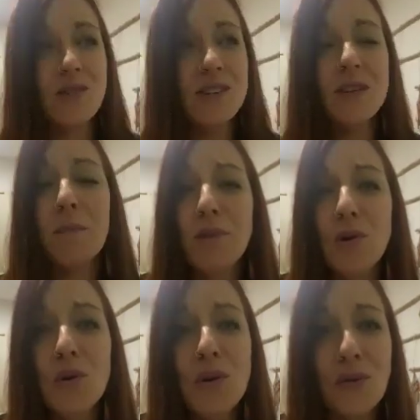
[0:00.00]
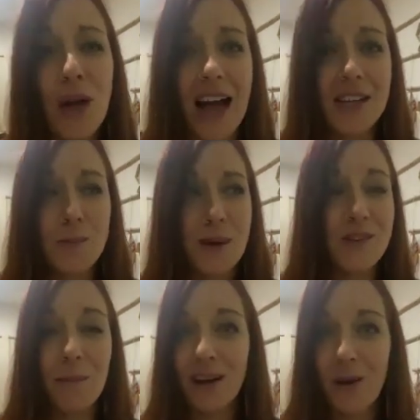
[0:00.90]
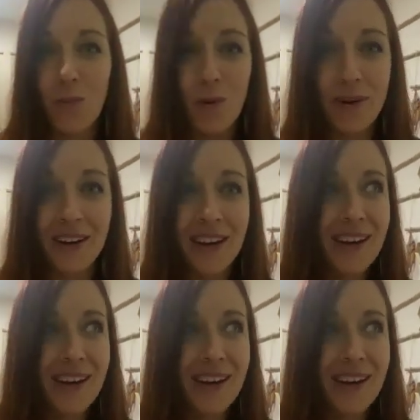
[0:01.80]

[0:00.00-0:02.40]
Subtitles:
because she's a beautiful aspect of being a woman.